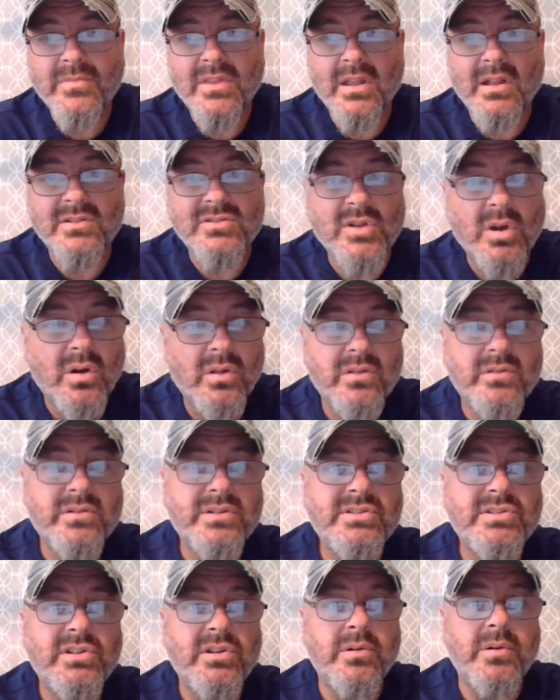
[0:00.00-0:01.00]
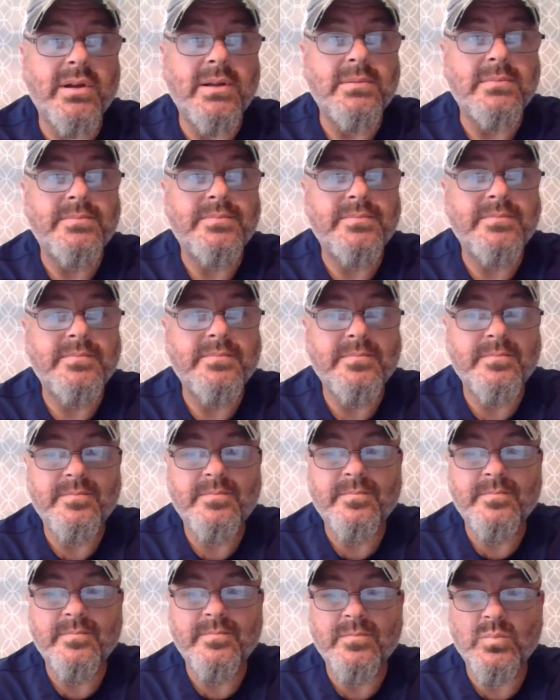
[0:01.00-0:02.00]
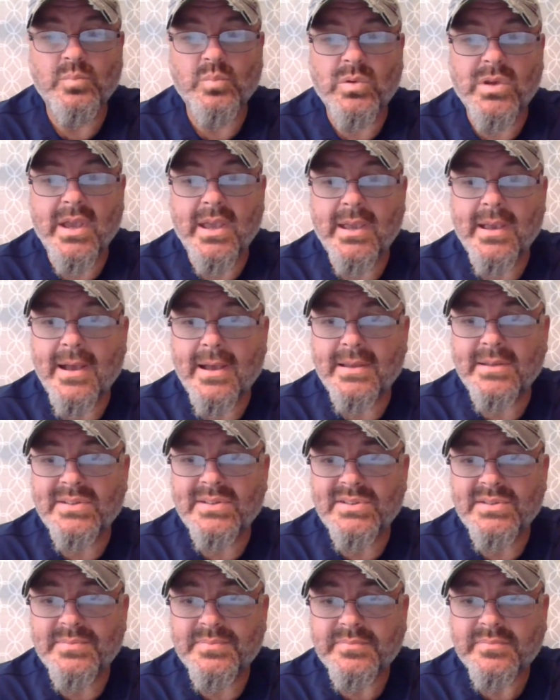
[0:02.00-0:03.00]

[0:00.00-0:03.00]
That's all there is to it. Okay, guys,